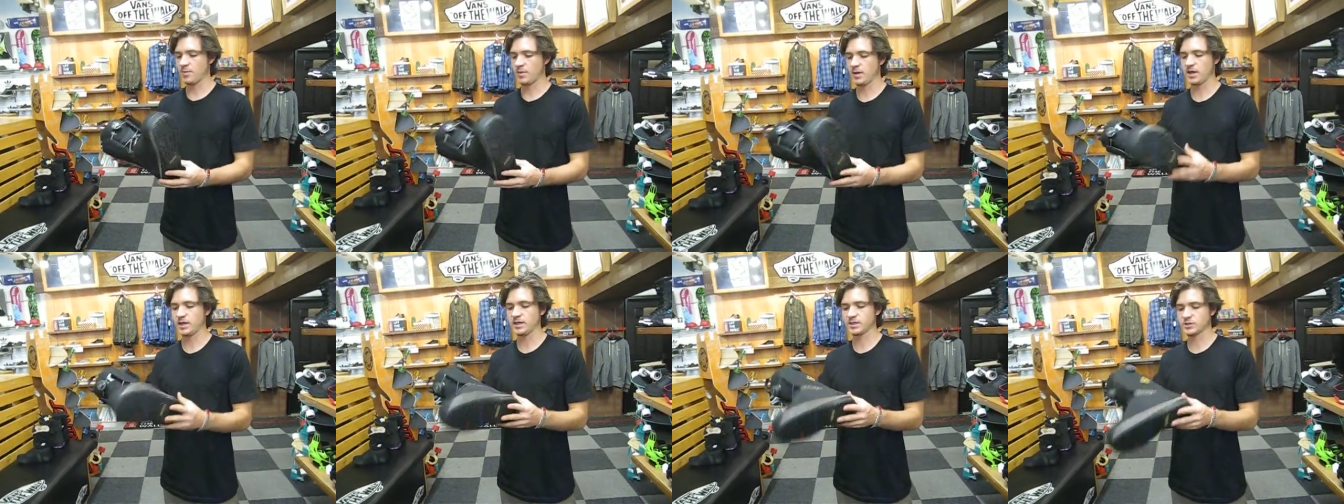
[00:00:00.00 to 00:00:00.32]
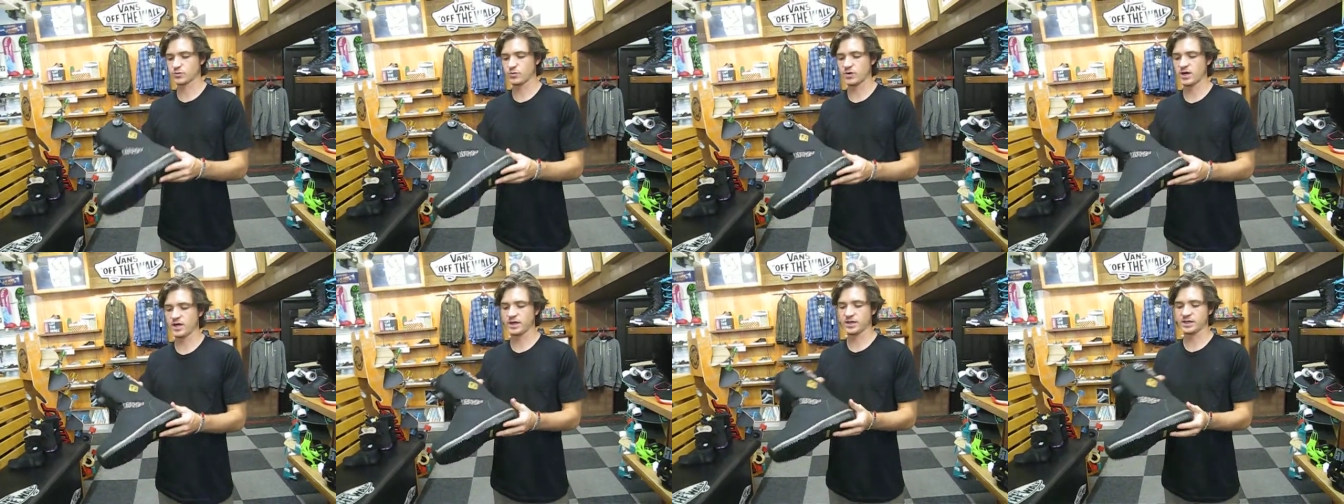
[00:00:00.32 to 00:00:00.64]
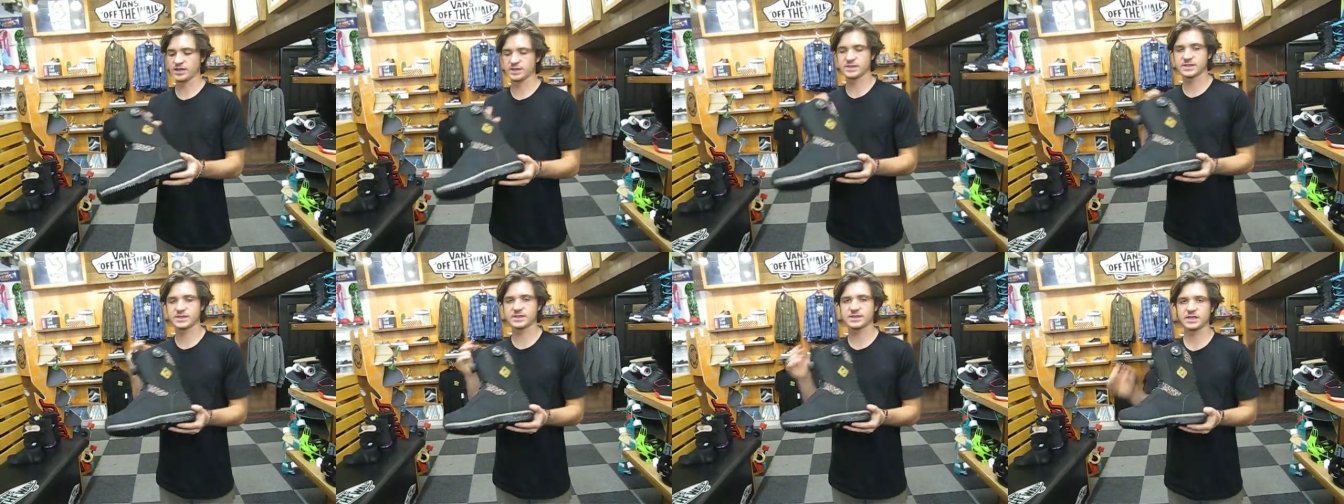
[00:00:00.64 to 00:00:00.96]
It's
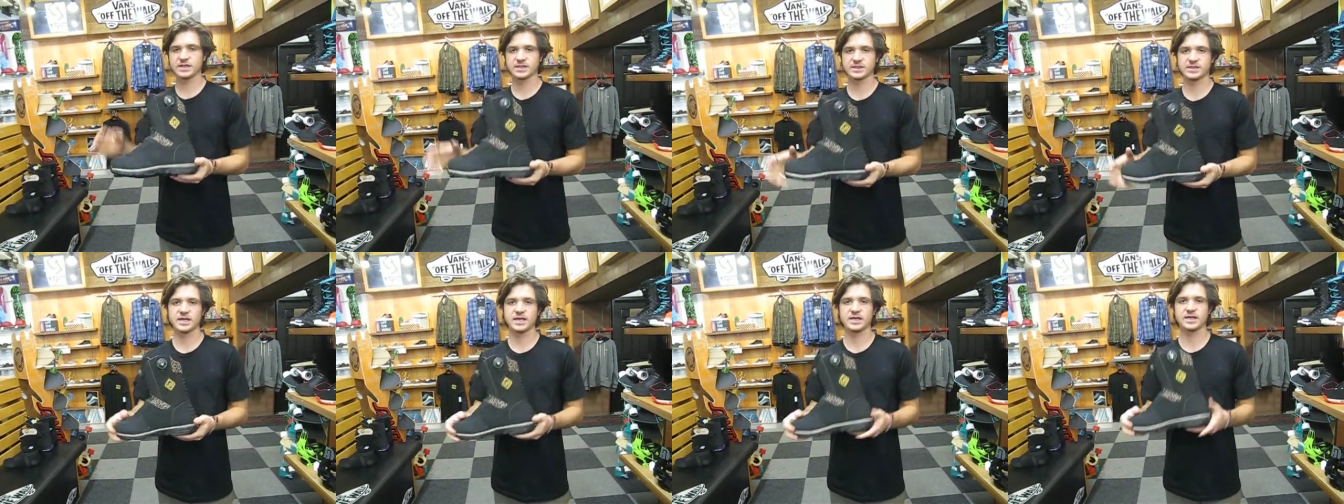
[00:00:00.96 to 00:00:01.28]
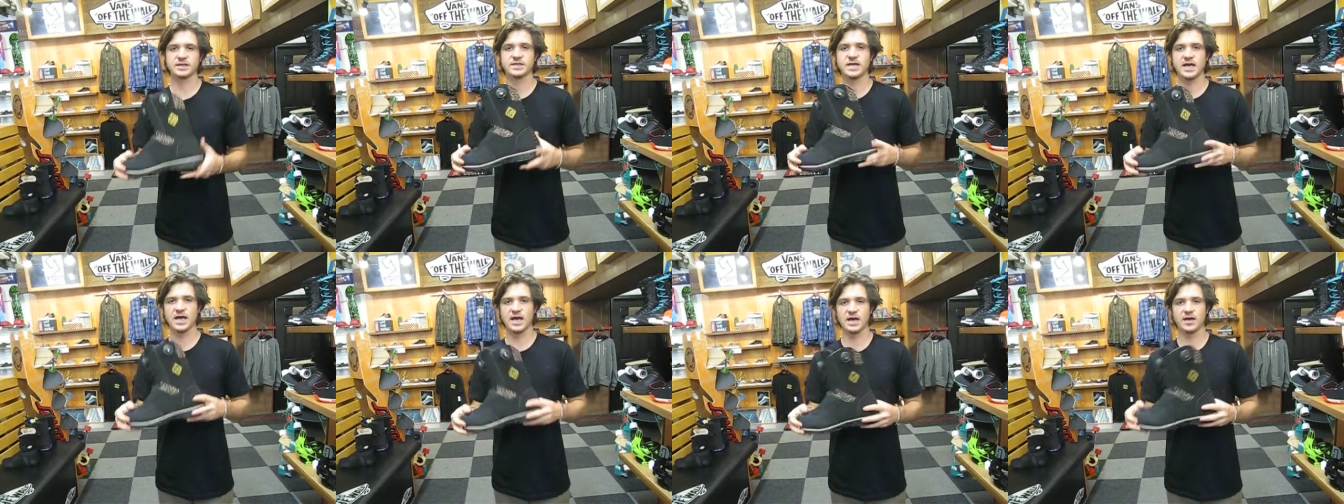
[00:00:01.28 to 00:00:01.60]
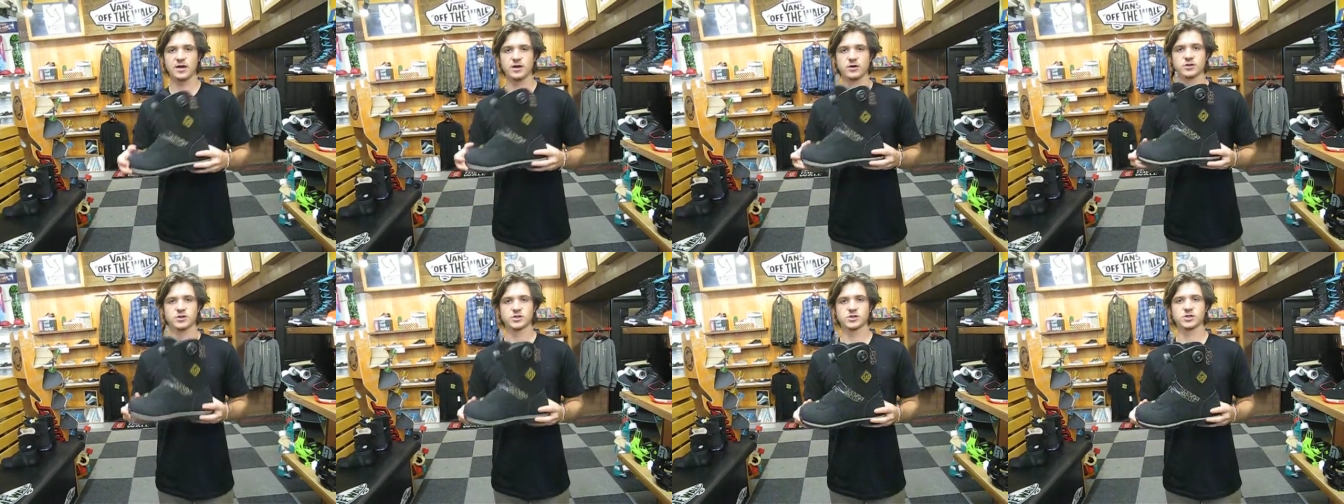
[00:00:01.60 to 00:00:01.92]
rated a 6 out of
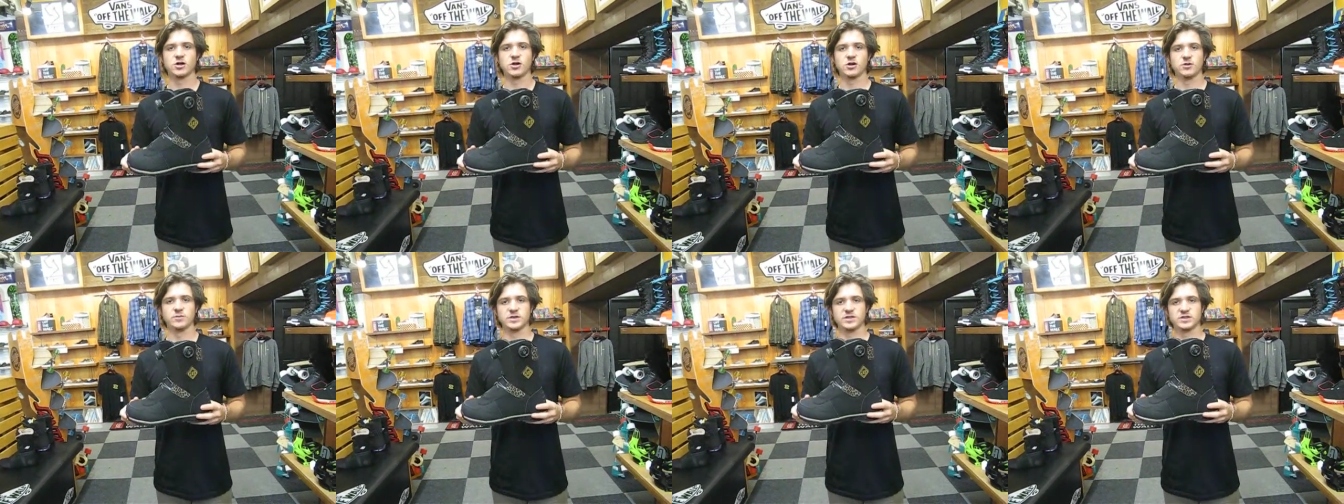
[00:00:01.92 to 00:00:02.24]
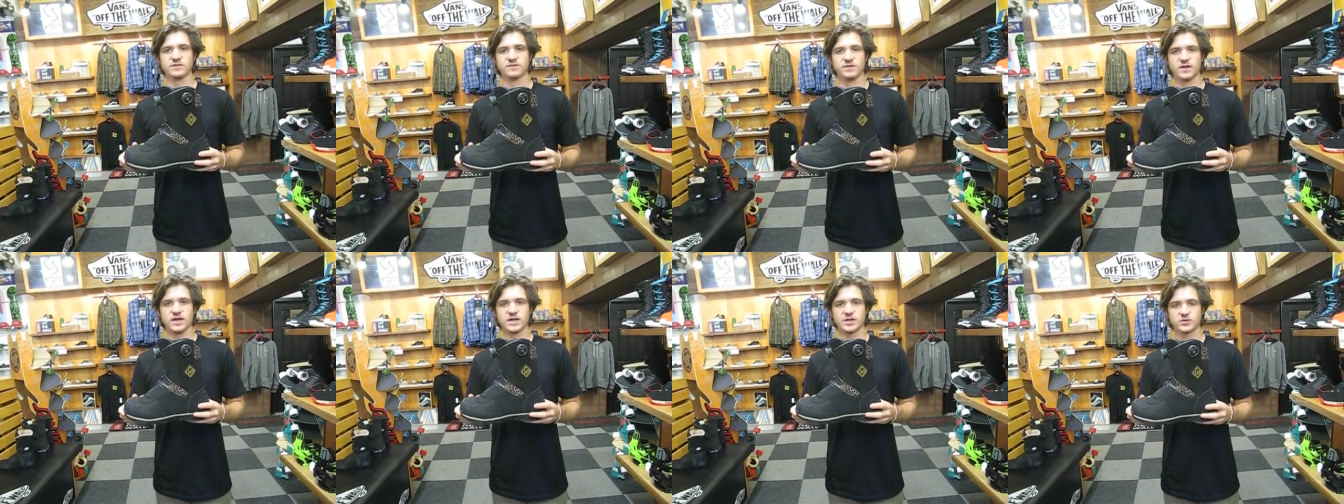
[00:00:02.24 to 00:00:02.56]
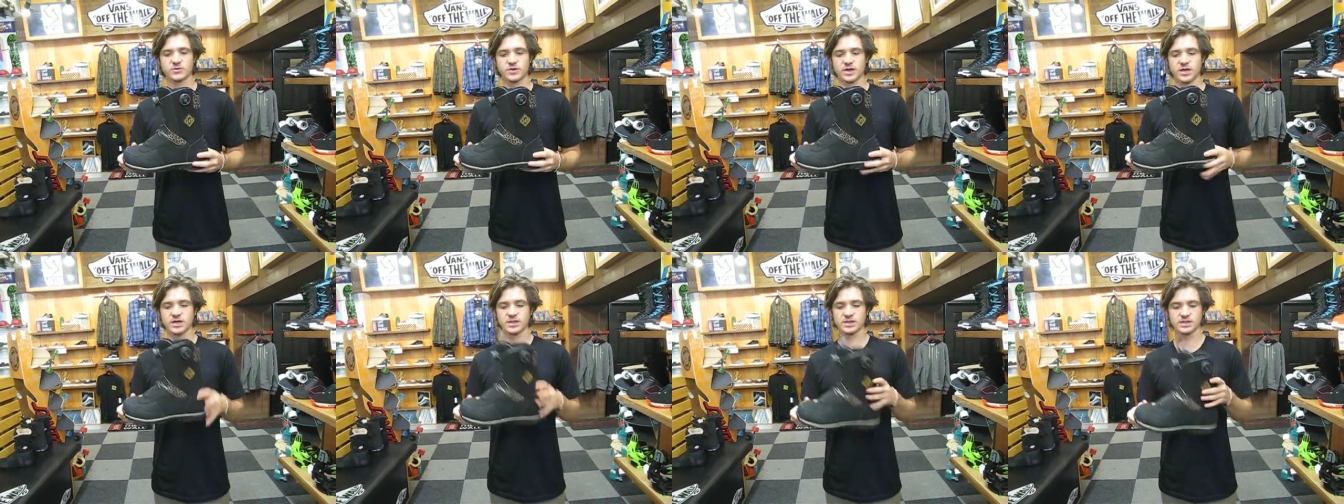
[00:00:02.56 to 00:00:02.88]
10 on Salomon's
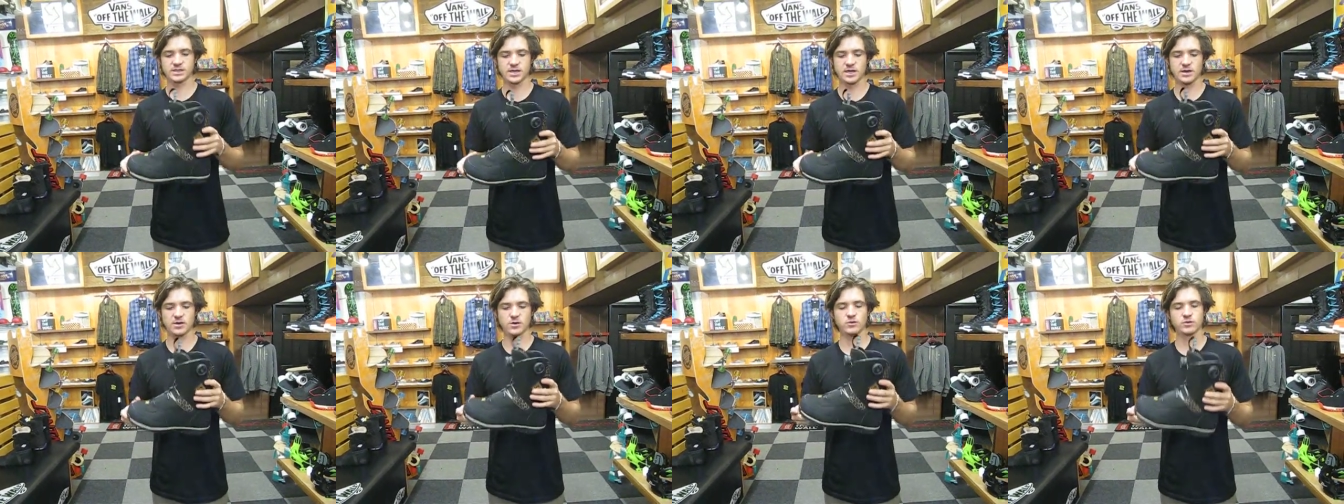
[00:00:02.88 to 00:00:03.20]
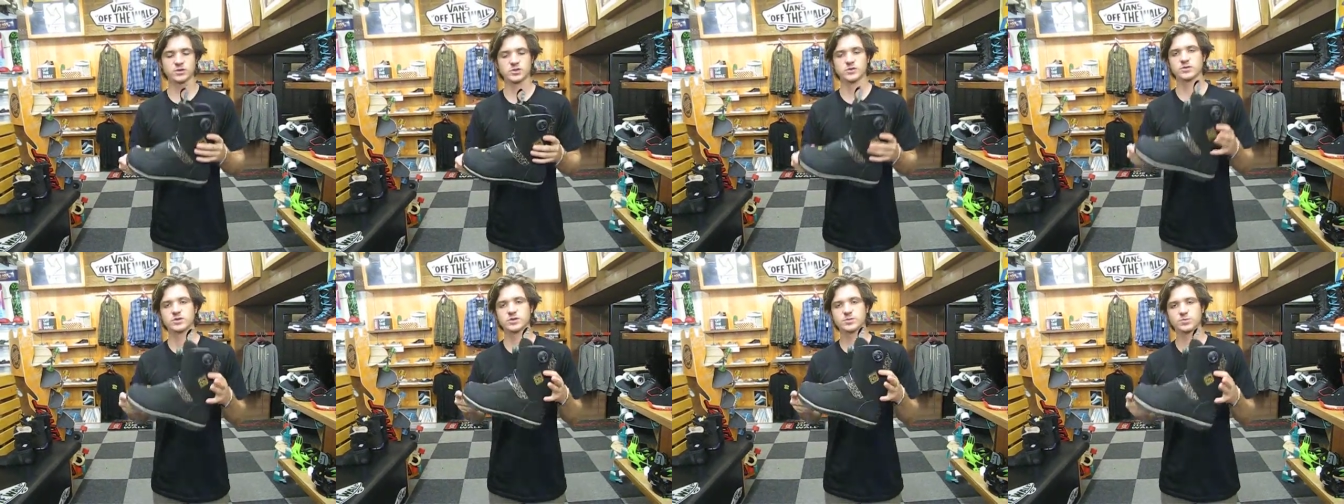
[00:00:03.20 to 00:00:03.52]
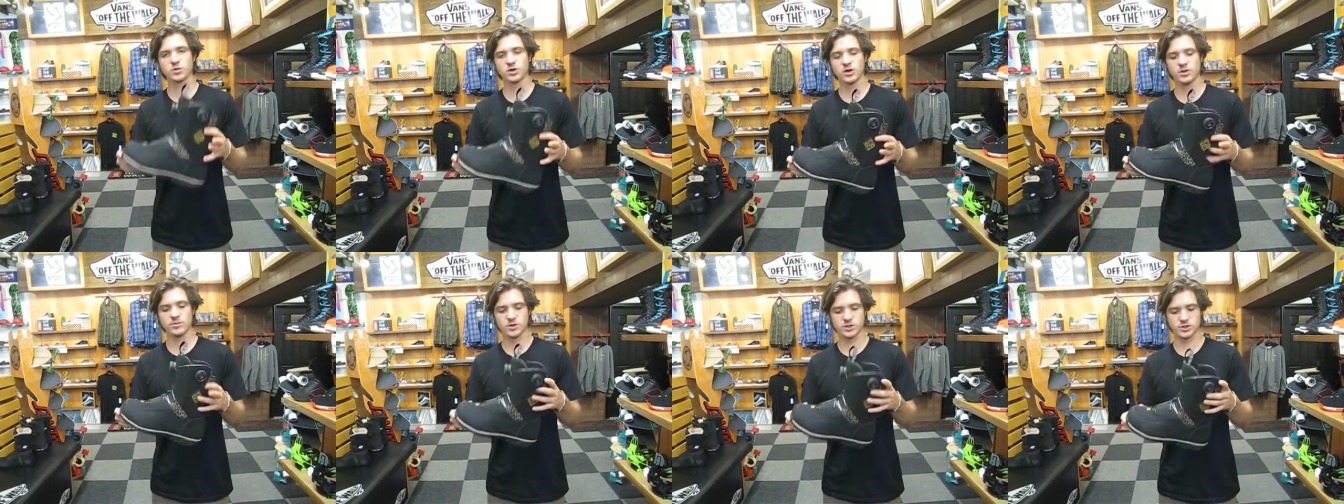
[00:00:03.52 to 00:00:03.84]
flex rating scale, so it's
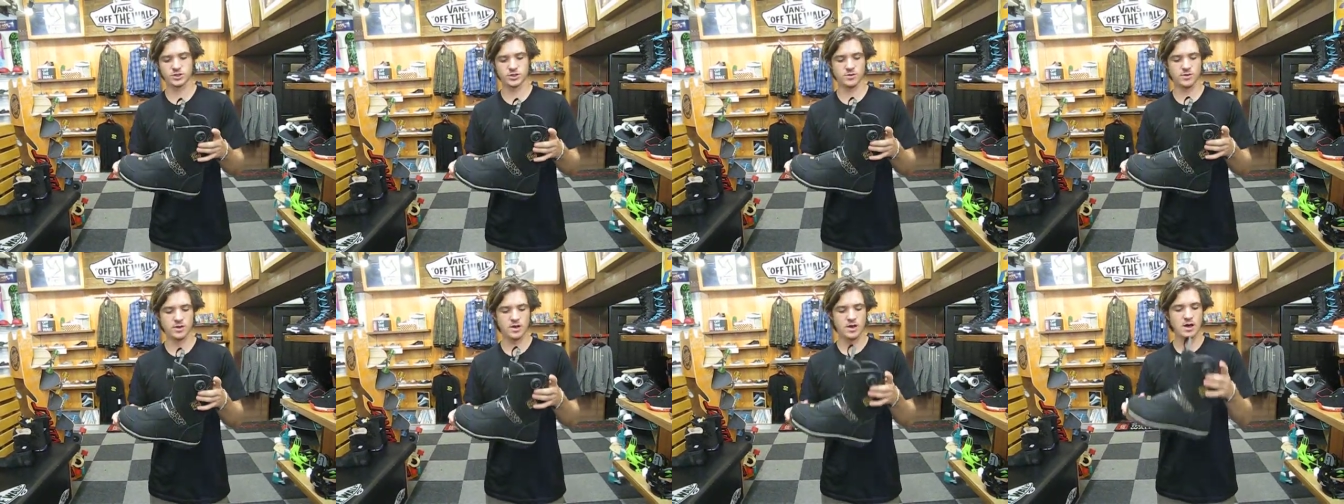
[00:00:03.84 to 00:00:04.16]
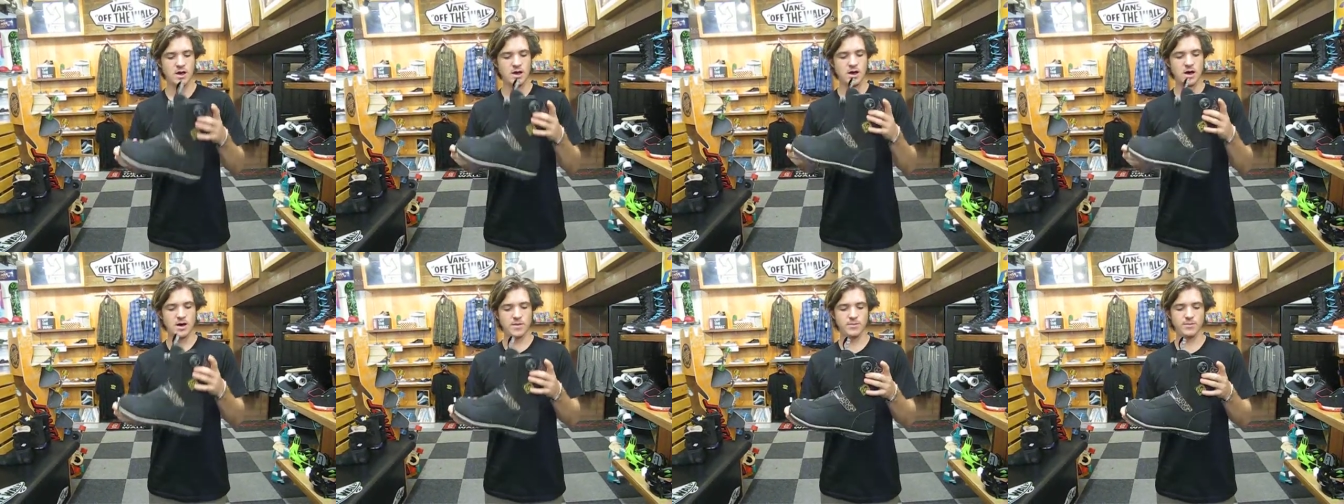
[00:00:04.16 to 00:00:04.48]
pretty much a